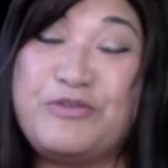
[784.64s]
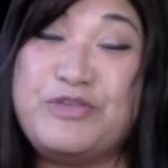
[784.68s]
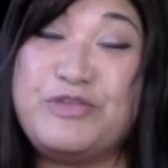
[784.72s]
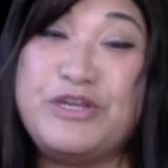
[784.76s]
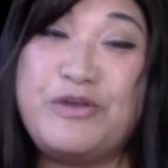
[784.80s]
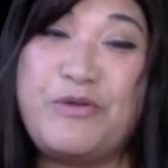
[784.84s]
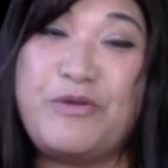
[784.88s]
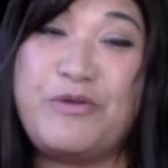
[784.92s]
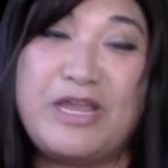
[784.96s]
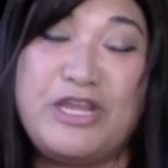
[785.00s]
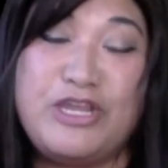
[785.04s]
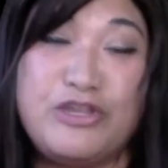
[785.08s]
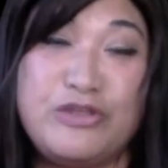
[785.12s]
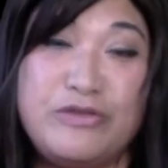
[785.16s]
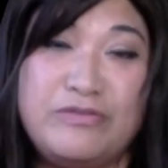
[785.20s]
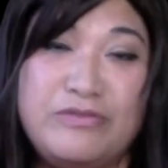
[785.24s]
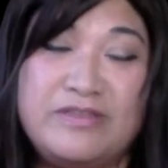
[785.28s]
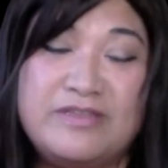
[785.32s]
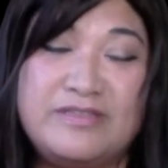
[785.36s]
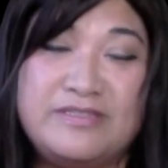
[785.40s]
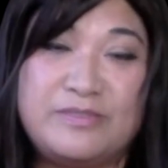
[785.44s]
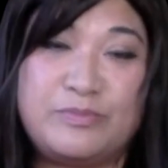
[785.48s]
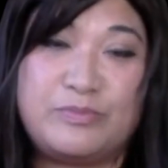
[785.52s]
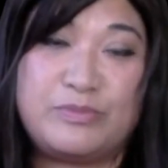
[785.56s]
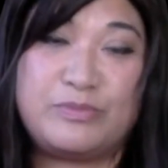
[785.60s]
I knew
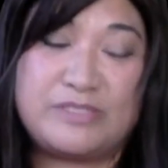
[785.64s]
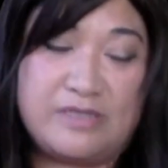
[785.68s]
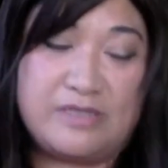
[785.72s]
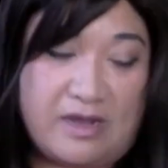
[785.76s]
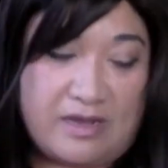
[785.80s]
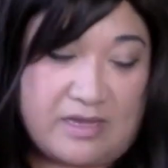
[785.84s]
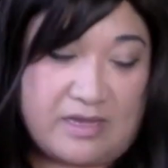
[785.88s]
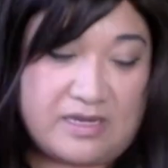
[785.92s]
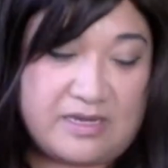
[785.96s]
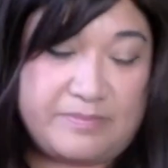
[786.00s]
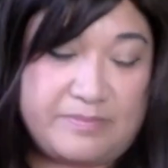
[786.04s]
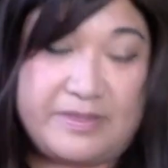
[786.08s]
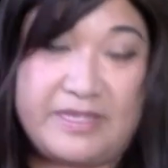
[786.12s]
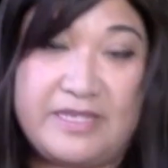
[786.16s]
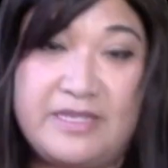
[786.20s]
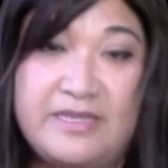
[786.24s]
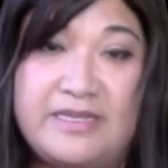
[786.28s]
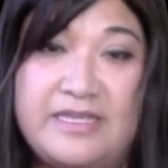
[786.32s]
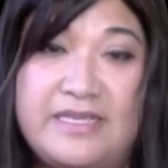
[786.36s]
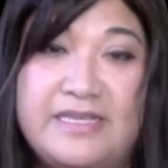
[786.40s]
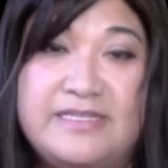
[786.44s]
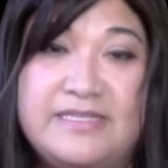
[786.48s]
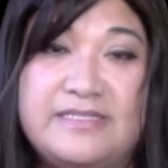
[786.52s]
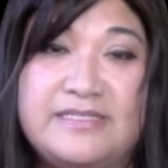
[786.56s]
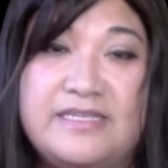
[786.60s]
this was not going to be an
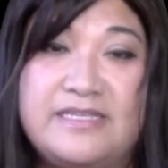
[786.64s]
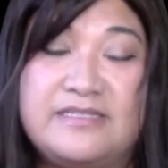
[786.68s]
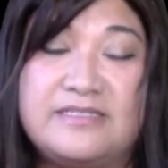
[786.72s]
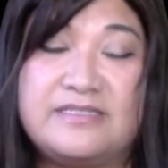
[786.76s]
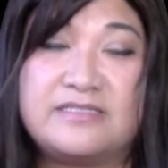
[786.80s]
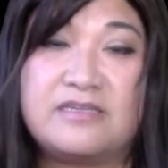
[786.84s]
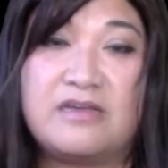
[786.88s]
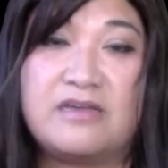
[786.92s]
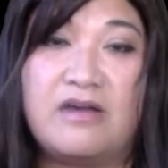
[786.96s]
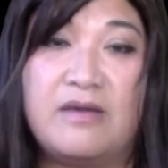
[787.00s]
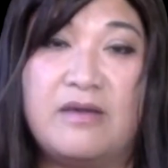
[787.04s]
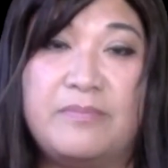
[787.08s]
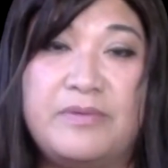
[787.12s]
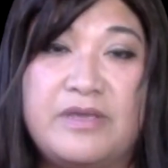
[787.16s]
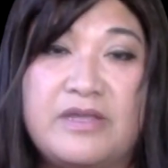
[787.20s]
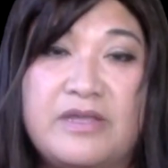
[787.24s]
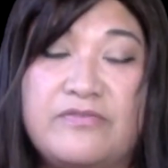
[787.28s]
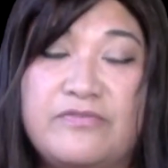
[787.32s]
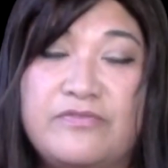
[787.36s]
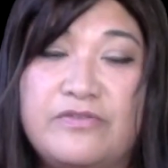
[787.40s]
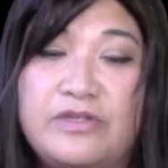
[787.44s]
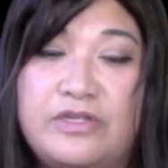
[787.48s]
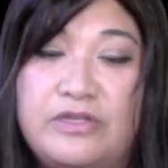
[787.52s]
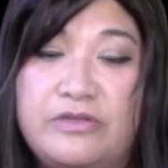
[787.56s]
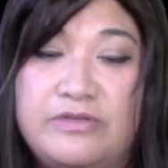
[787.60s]
easy topic
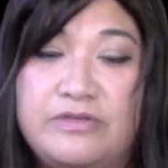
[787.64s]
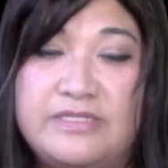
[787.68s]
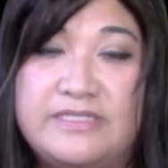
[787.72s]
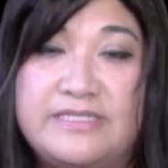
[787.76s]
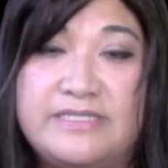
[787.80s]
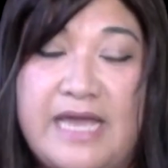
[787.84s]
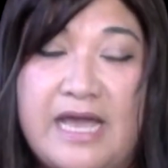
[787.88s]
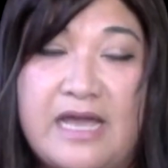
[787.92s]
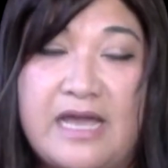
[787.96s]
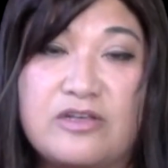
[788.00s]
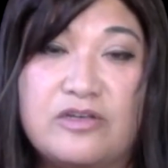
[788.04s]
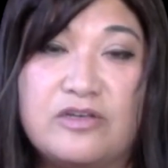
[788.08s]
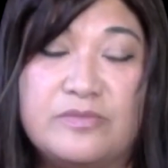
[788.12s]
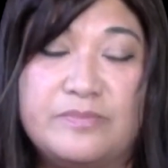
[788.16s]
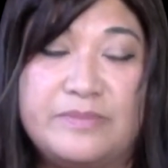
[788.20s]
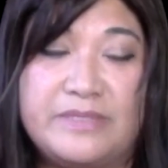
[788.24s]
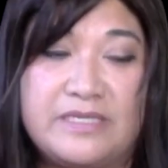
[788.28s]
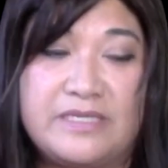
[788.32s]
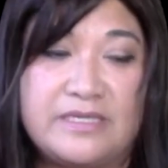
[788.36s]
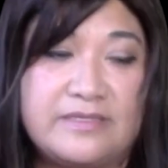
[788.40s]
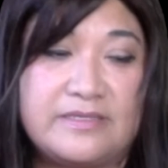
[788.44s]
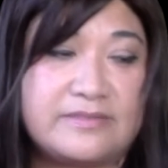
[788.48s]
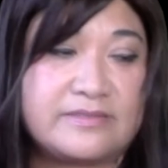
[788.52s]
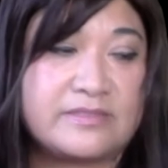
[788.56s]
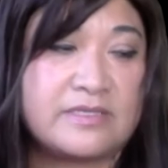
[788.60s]
for you to tackle
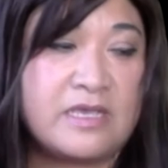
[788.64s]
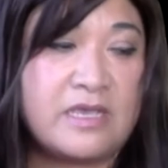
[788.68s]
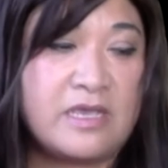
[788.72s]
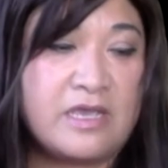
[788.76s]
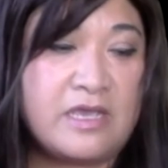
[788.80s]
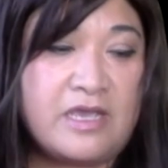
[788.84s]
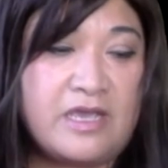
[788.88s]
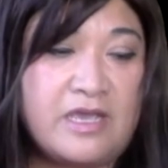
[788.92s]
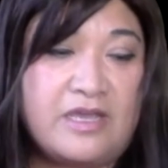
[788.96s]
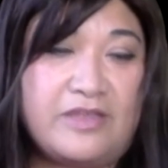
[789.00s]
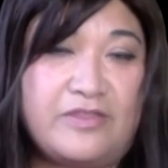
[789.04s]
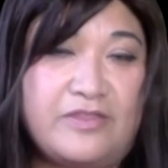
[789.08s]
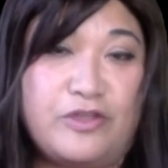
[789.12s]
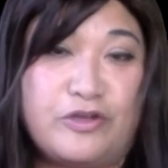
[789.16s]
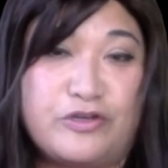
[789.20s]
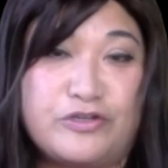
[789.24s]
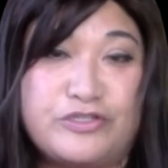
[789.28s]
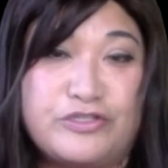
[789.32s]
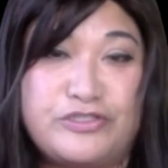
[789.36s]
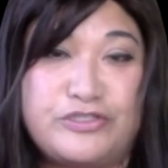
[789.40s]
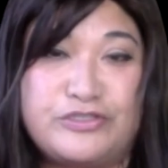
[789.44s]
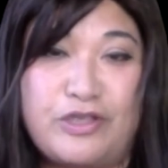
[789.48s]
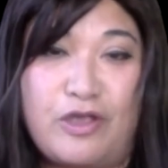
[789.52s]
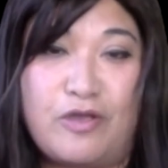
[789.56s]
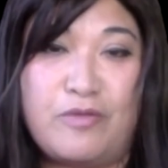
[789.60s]
because there's
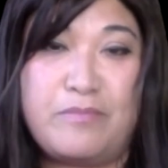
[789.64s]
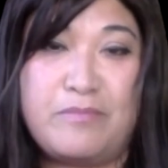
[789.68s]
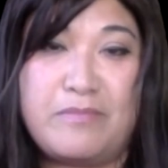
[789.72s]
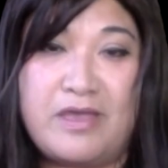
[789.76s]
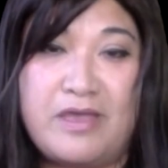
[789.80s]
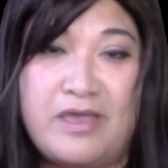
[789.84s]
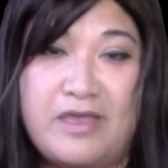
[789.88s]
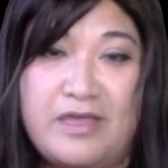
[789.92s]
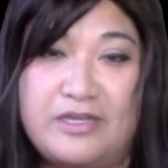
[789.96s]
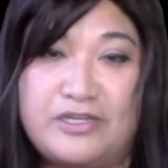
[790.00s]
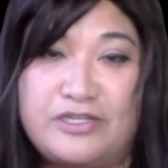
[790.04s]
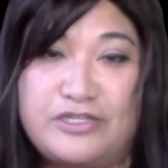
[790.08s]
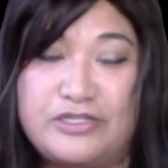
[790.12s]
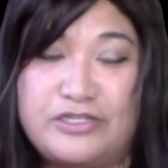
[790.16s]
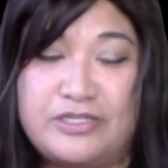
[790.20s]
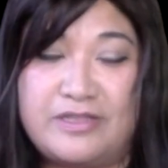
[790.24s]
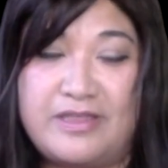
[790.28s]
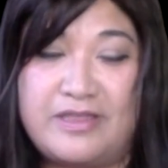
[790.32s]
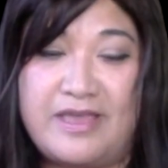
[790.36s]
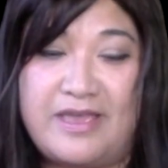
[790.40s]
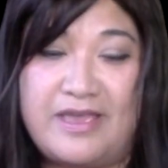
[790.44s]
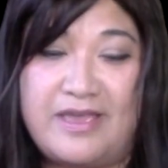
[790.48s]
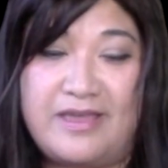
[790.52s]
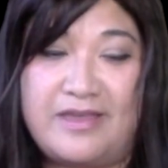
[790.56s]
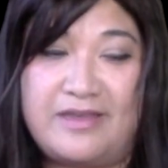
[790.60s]
so much
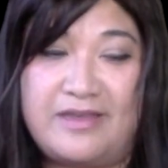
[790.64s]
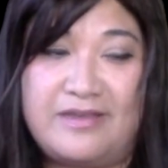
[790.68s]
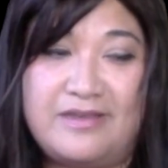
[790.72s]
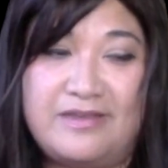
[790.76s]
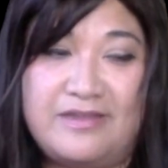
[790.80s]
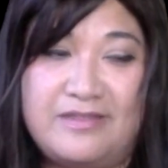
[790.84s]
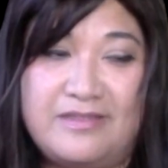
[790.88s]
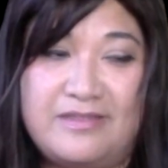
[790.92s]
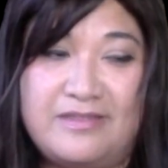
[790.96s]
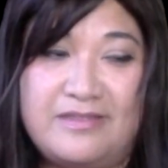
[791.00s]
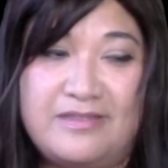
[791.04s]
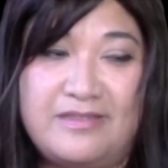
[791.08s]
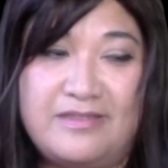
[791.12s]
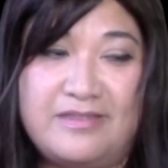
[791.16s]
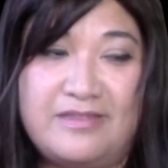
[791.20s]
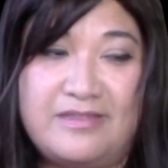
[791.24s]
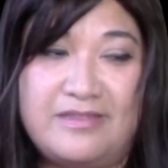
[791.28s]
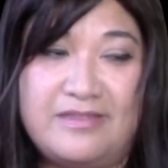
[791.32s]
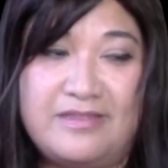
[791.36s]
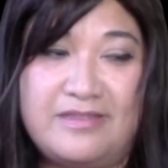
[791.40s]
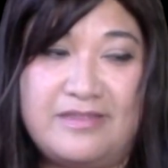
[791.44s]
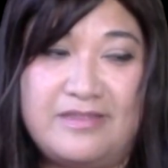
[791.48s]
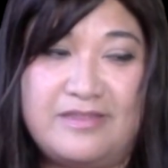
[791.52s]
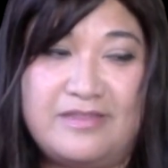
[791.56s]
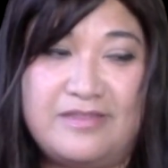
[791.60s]
that
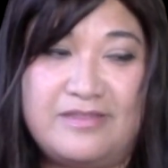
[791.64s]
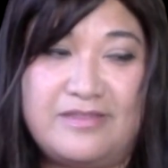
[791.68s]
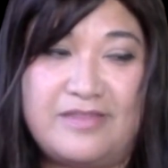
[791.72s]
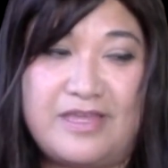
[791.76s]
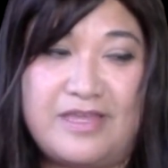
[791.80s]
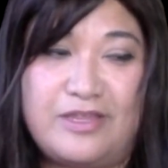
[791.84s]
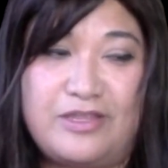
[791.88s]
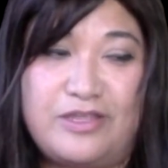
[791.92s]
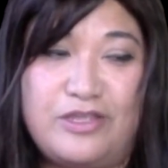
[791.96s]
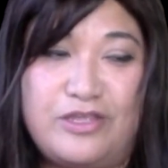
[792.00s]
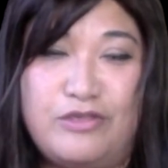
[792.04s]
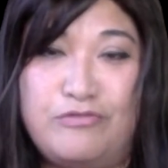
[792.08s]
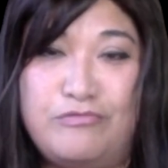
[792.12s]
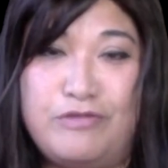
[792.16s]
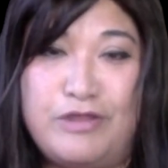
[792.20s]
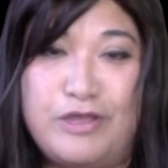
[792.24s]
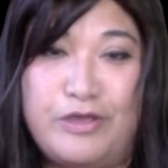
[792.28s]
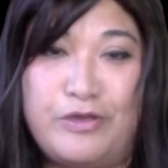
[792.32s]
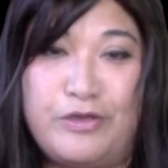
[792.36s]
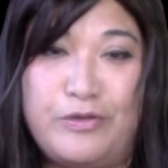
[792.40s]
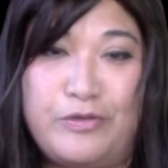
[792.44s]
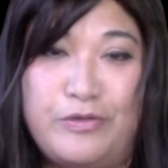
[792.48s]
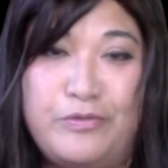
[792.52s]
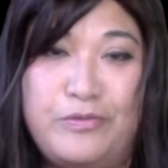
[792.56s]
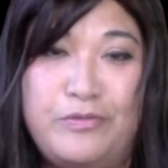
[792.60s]

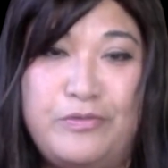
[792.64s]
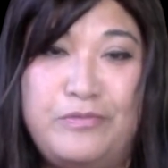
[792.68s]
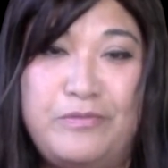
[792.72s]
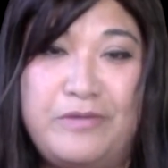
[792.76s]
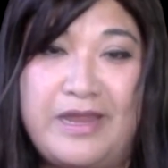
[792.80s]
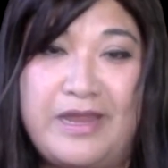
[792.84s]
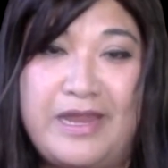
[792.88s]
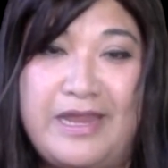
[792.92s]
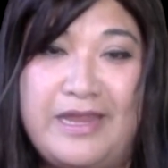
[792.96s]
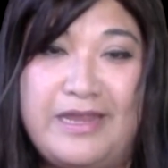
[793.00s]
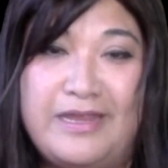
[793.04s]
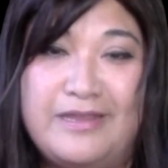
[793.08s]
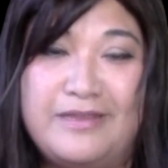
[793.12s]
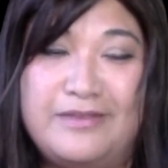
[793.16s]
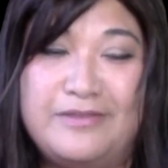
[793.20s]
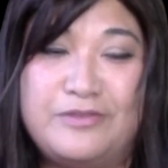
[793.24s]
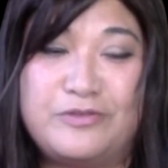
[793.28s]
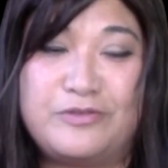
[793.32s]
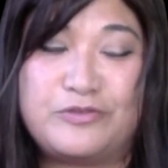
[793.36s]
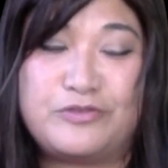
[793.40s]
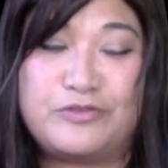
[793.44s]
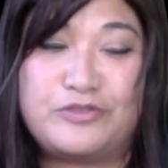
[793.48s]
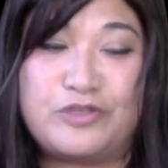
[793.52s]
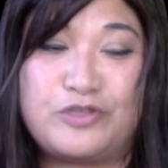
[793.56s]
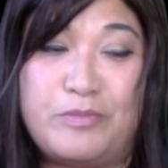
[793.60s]
and
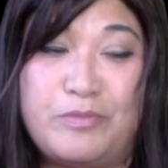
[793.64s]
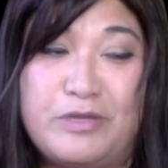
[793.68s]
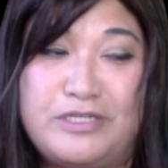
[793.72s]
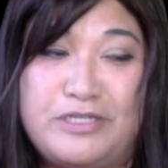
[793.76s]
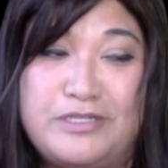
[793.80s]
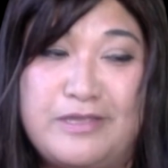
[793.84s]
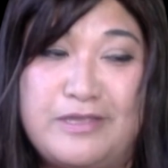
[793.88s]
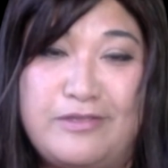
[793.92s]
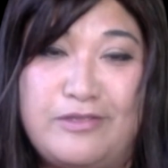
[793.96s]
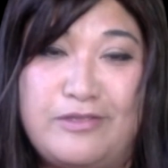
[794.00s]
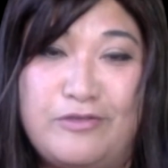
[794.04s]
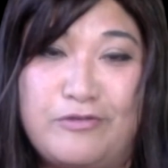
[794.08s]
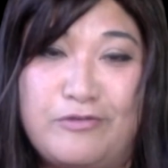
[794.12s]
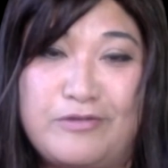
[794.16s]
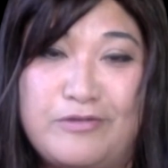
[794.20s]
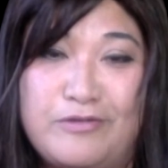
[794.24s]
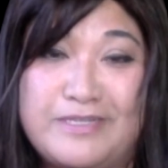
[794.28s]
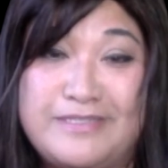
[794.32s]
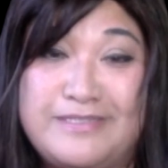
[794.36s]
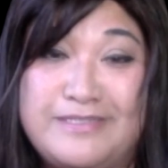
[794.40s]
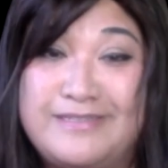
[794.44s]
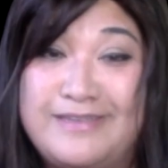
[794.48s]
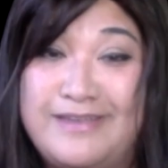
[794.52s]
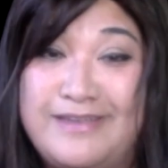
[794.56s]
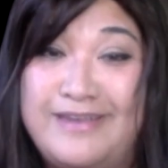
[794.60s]
there's so much that you're
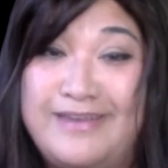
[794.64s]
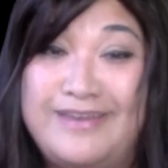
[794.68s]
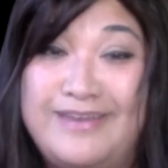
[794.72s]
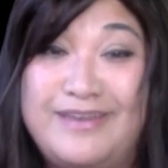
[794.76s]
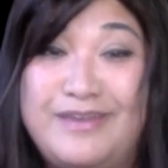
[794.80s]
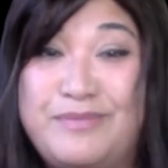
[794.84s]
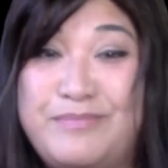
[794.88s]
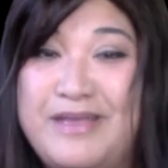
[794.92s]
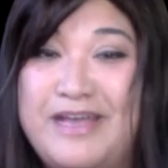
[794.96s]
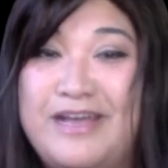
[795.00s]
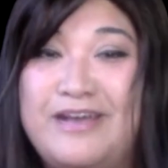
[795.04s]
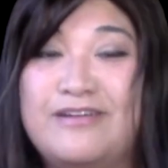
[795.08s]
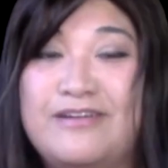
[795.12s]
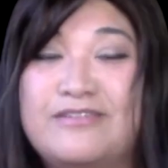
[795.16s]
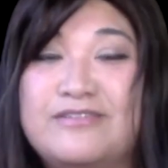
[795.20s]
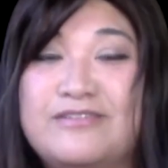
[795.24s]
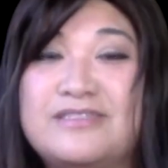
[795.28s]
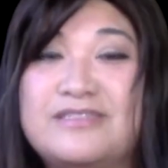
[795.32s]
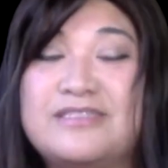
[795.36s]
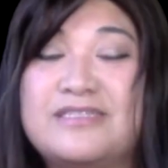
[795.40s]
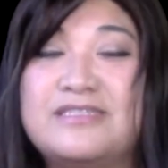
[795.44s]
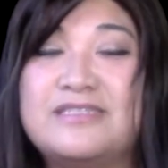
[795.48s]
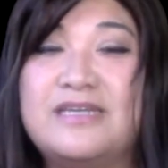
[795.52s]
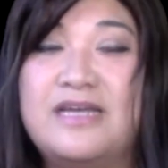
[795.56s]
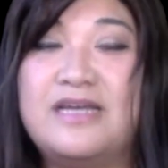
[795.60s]
excited about
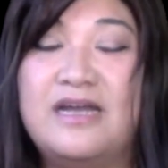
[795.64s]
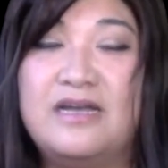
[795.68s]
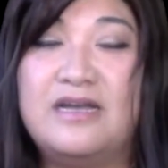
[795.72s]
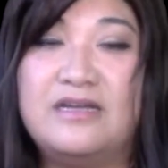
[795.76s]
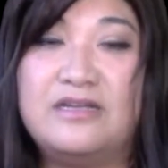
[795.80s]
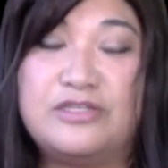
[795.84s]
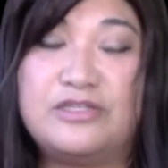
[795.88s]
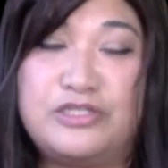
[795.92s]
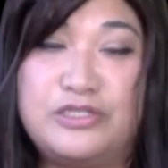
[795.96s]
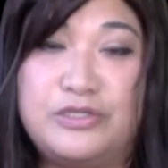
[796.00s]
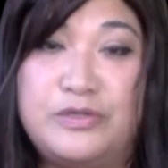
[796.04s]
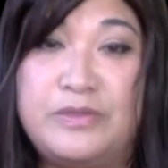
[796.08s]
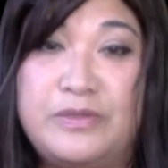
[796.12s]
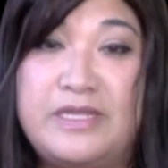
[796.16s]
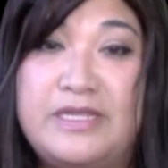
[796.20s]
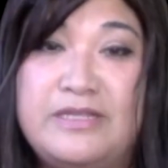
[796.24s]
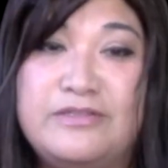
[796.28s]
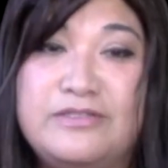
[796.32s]
shooting.